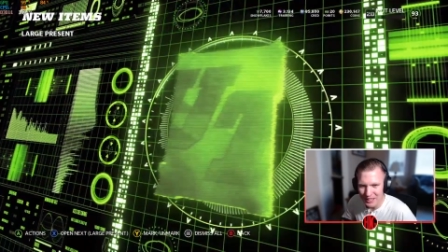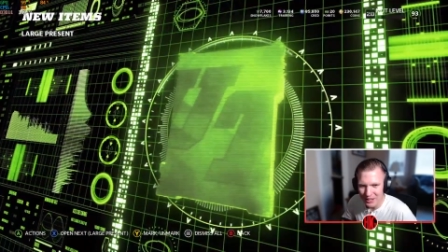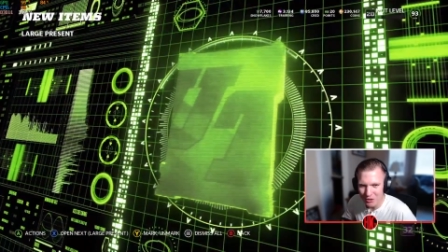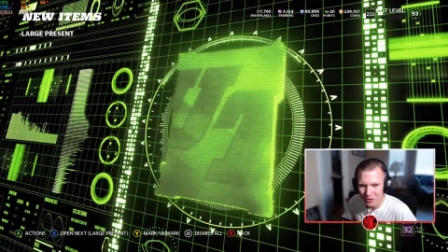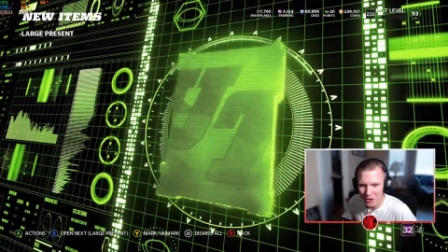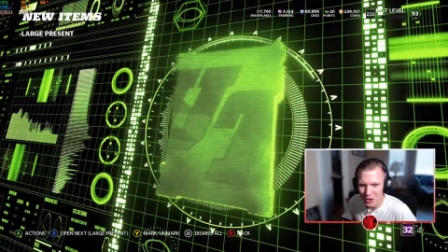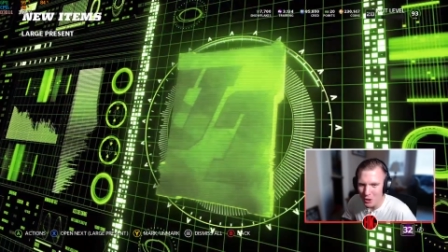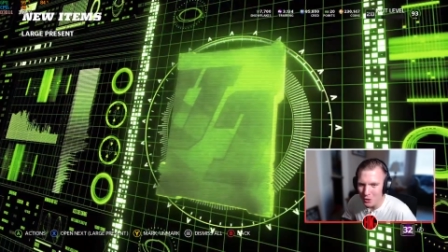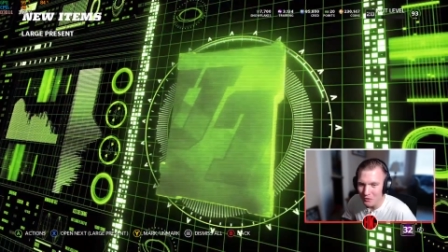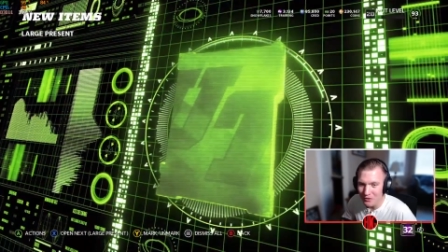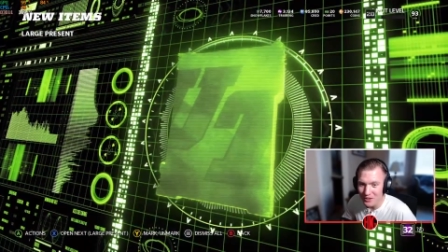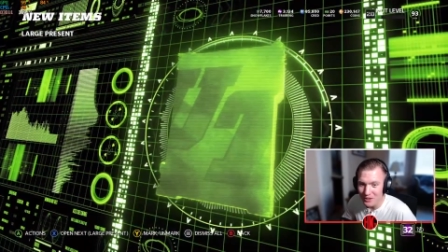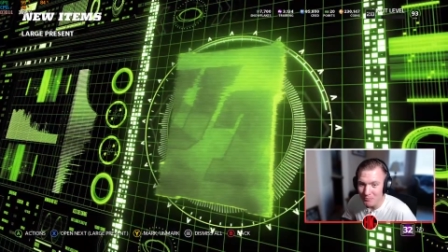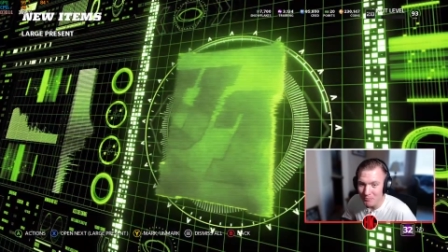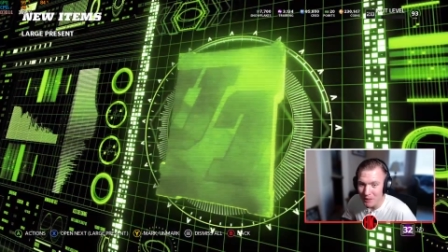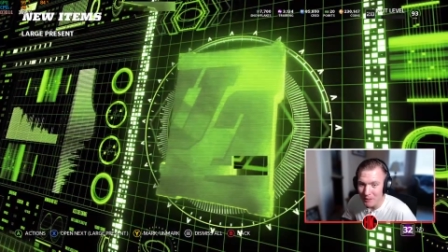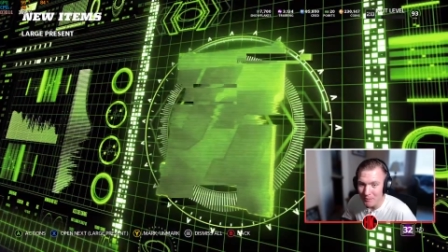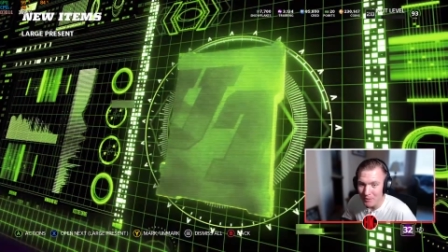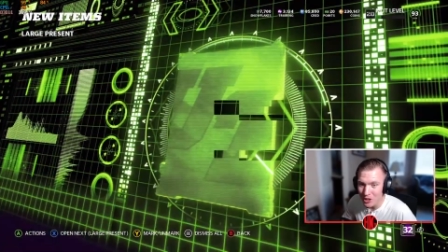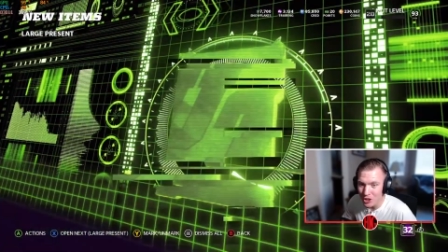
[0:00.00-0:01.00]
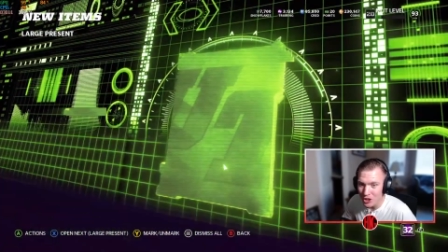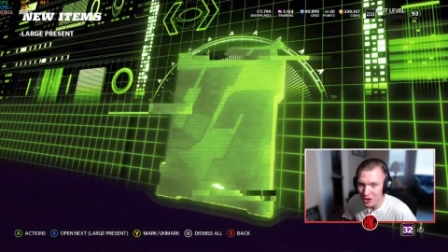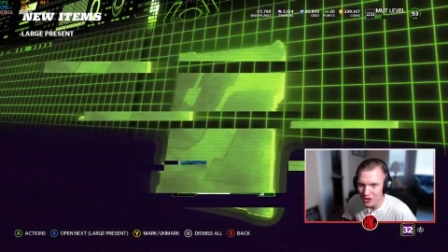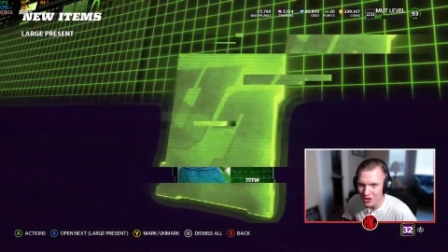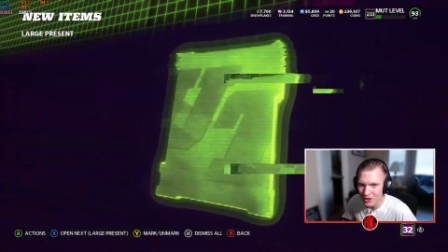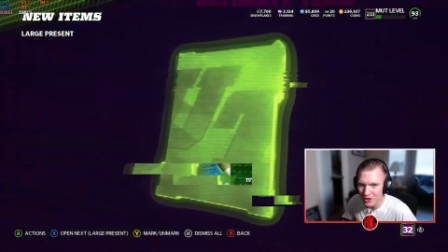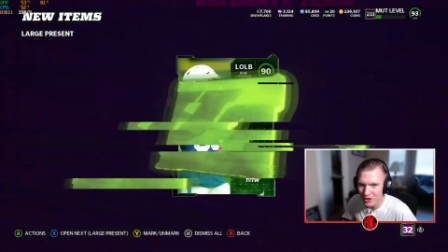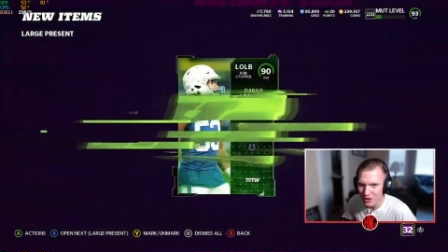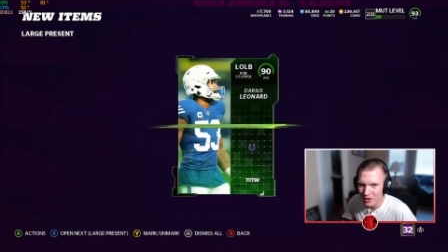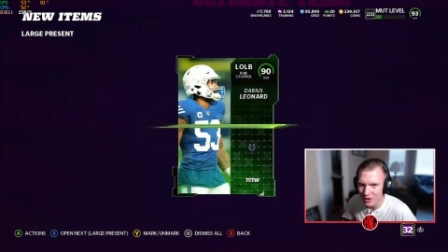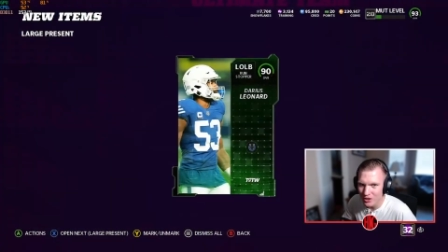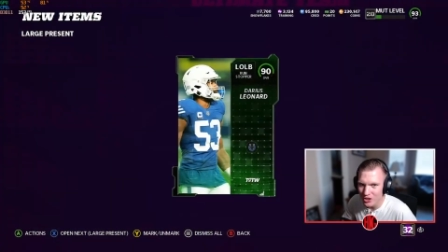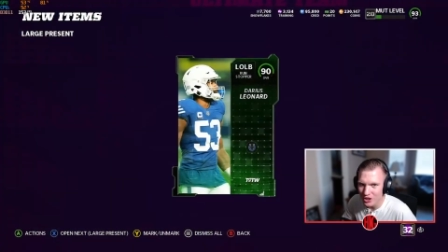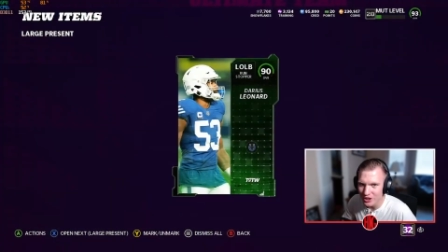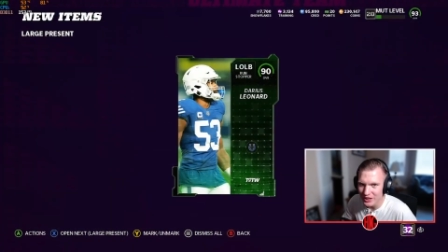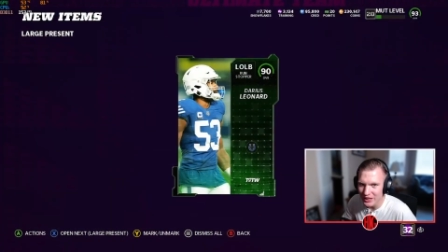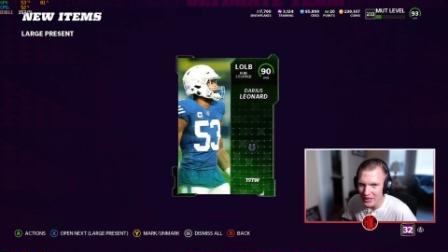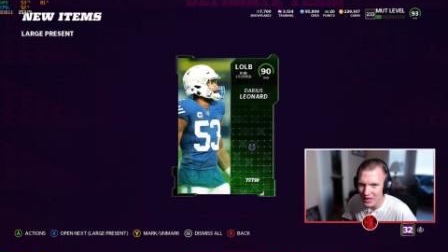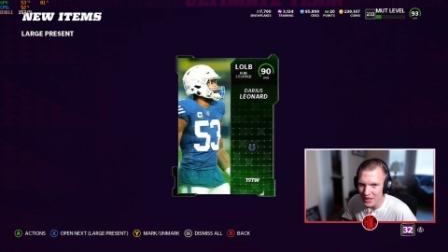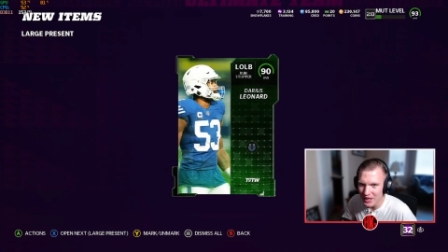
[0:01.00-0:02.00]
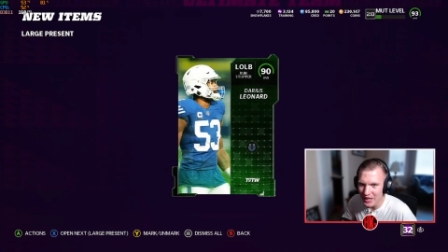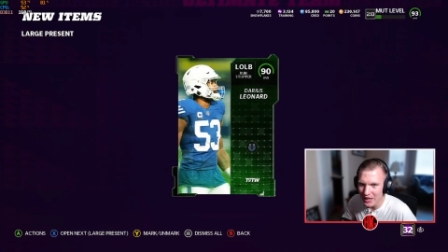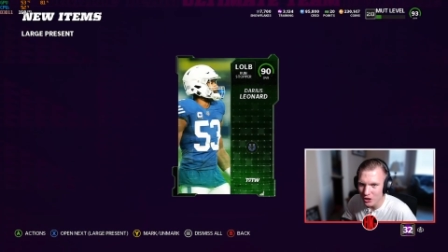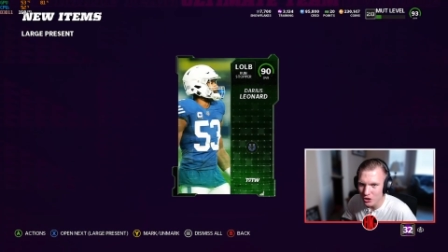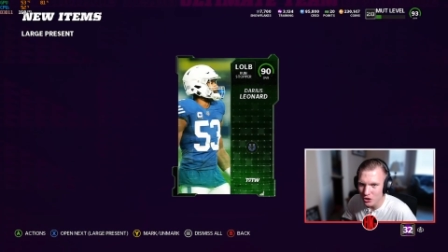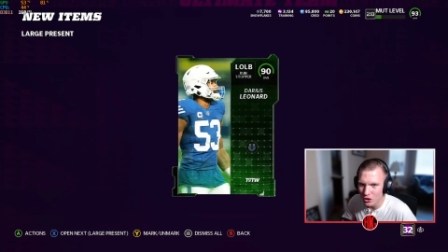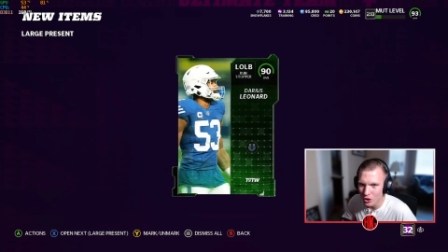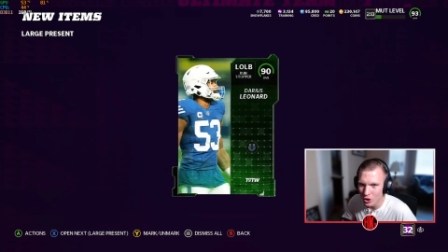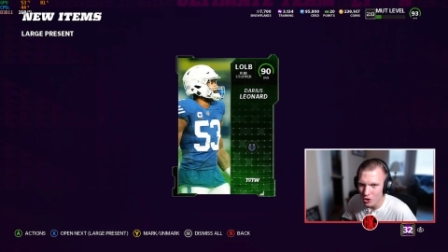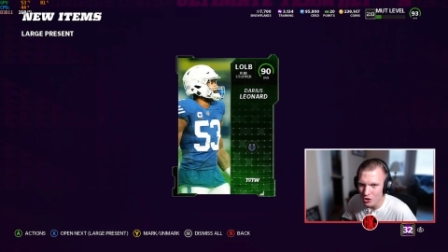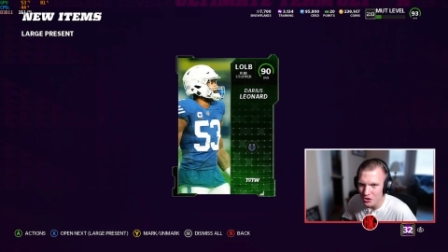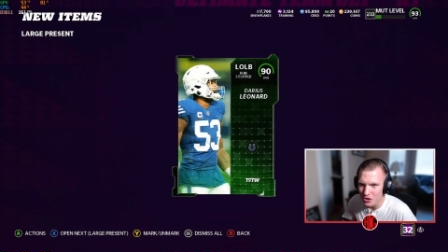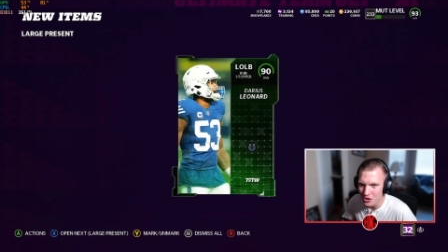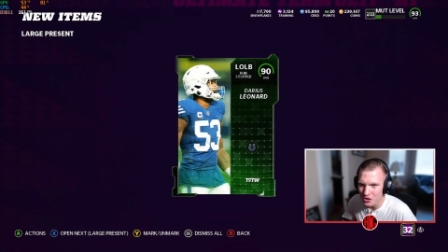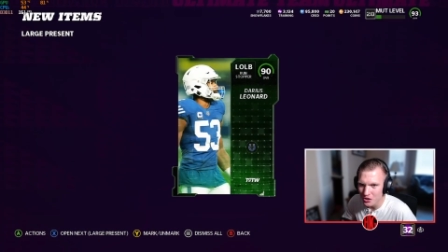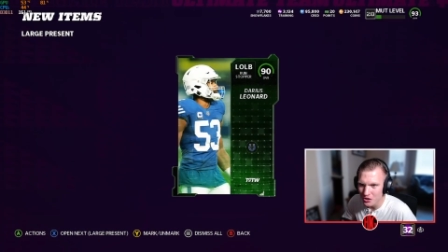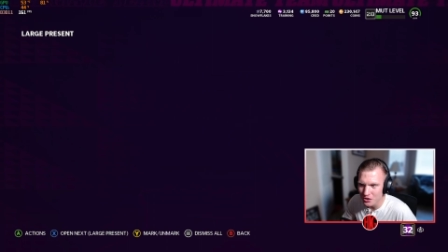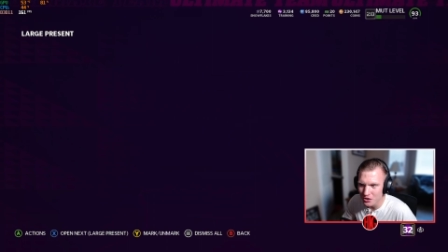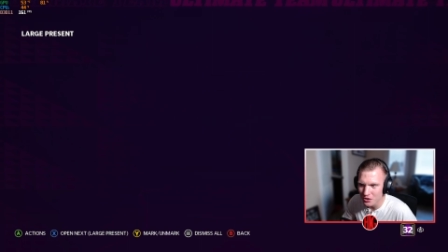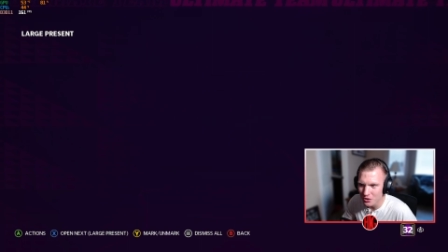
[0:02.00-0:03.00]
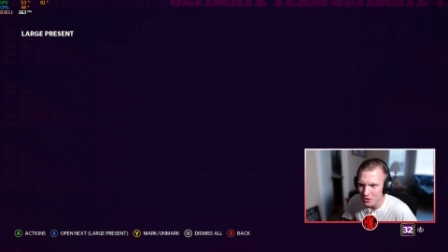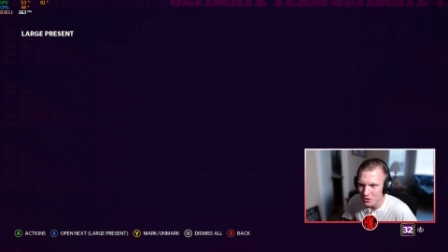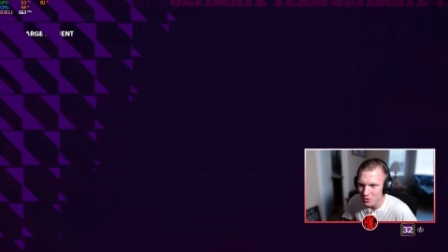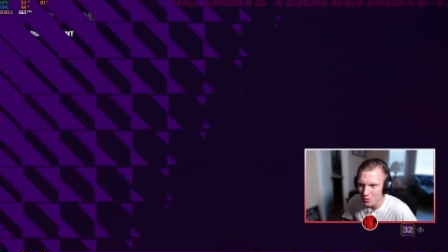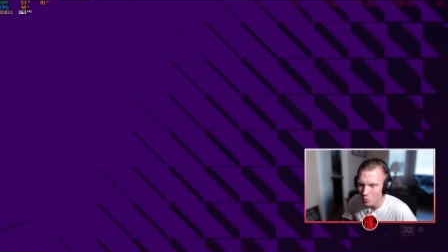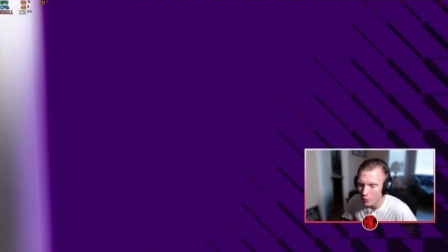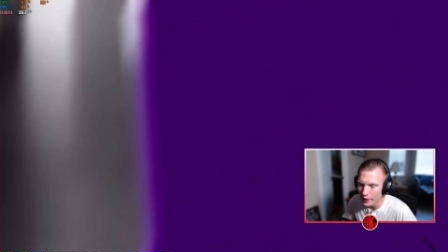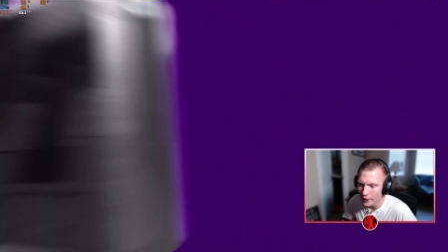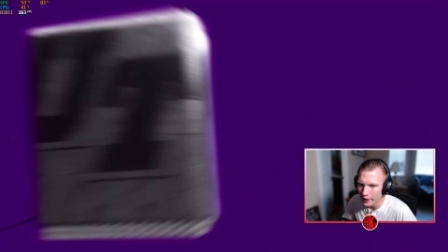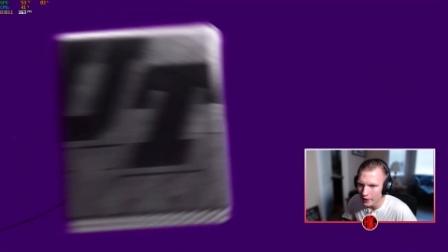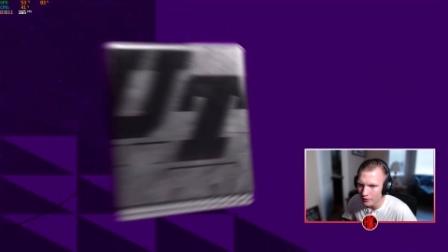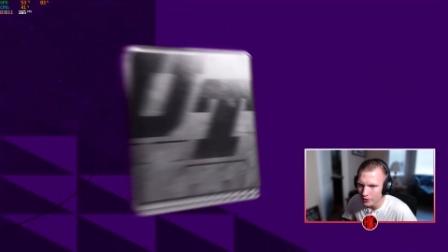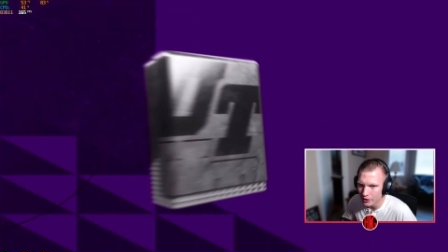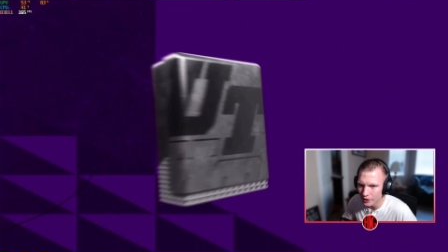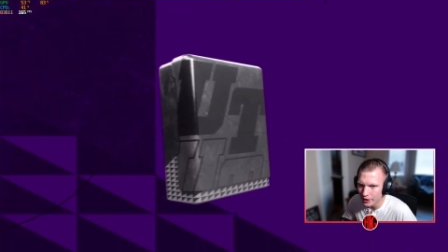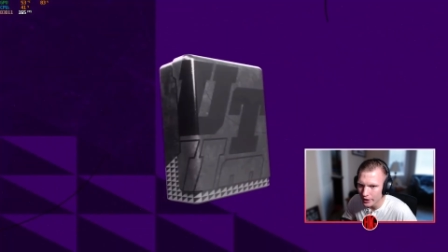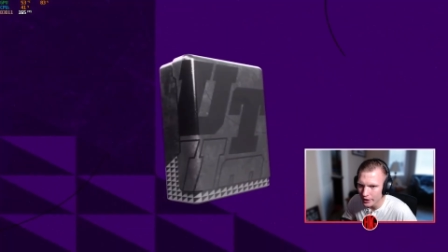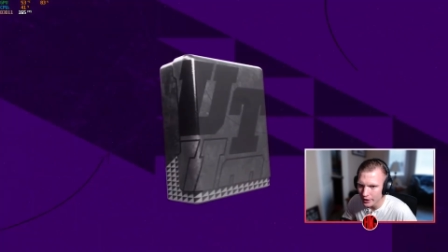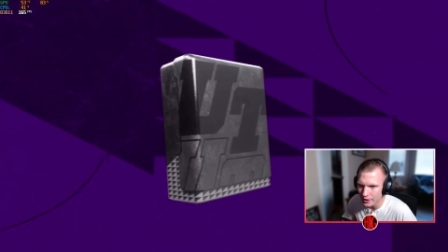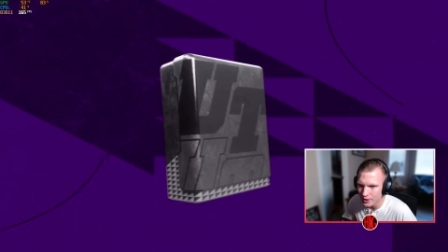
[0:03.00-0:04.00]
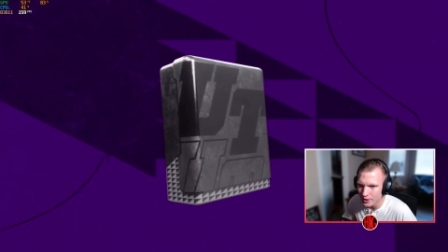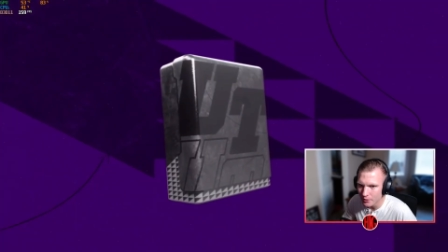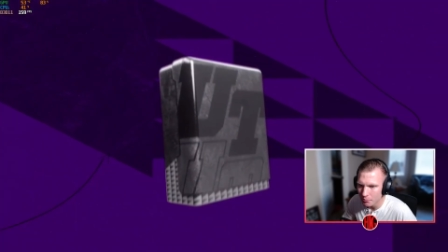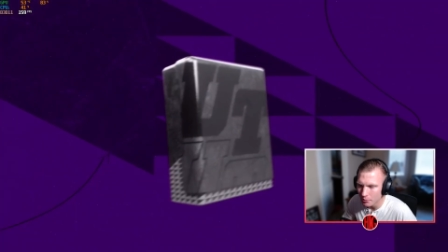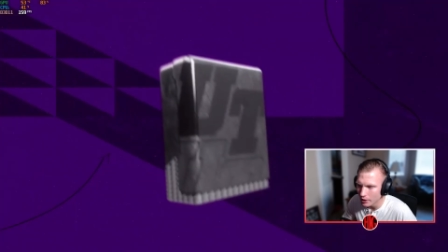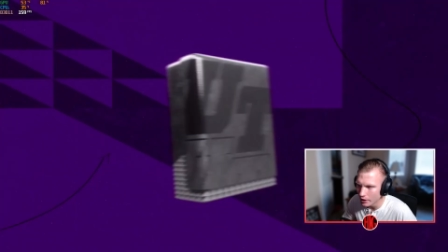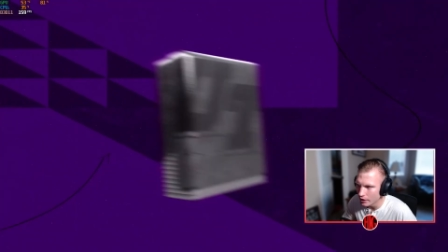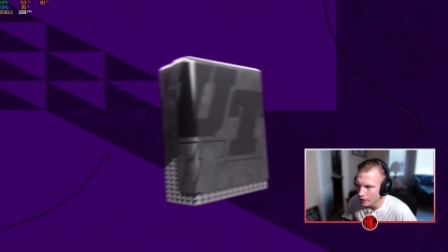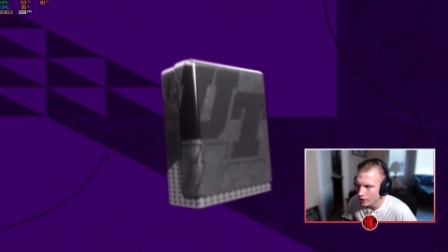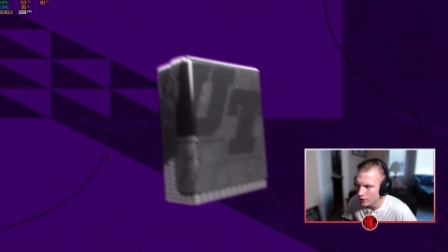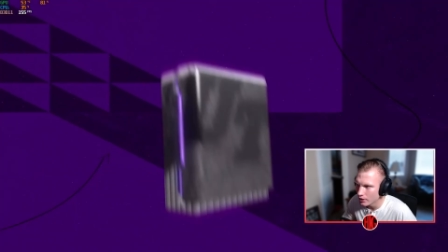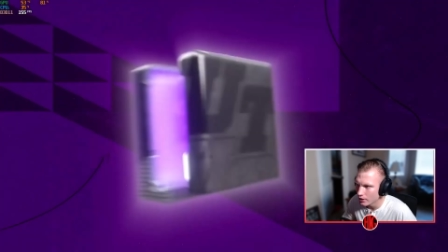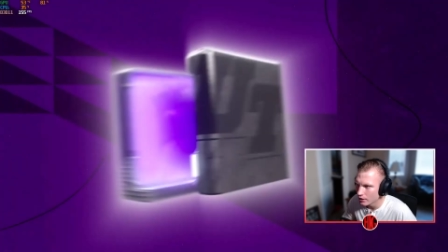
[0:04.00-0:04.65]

I don't know if it's maybe just just out of the extra larges or whatever it is, but